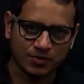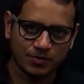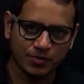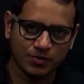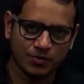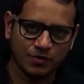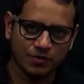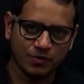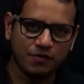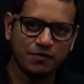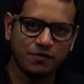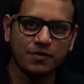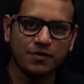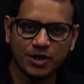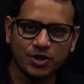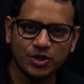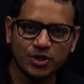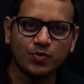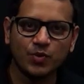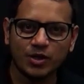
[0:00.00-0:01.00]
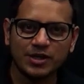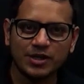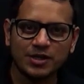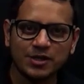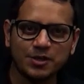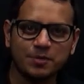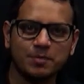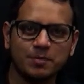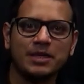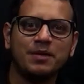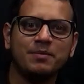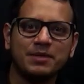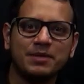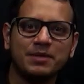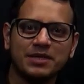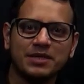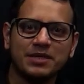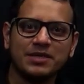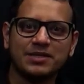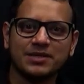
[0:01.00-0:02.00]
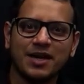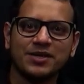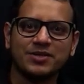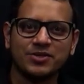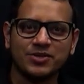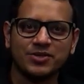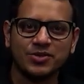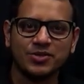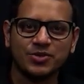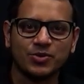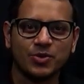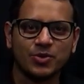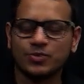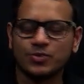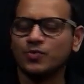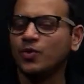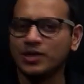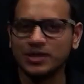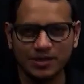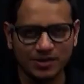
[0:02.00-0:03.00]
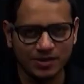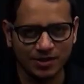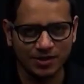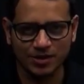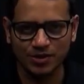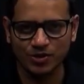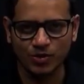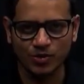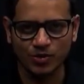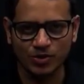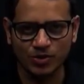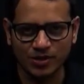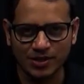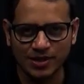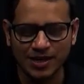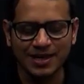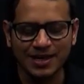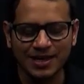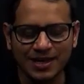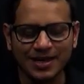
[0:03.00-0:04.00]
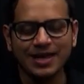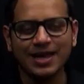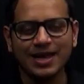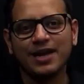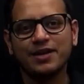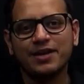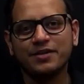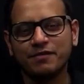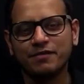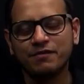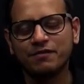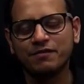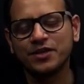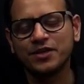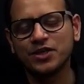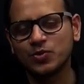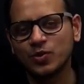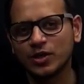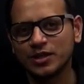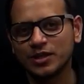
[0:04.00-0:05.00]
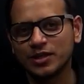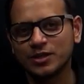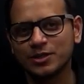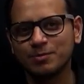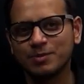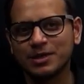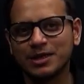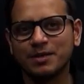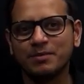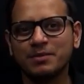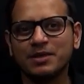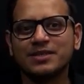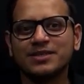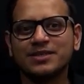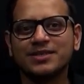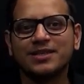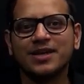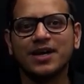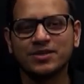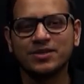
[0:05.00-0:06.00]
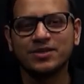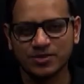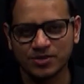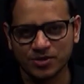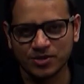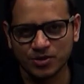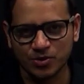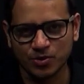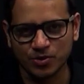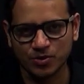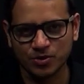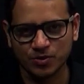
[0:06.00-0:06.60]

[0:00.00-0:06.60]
Fresh water is becoming a scarce resource. Water is a resource and the fresh water is becoming a scarce resource.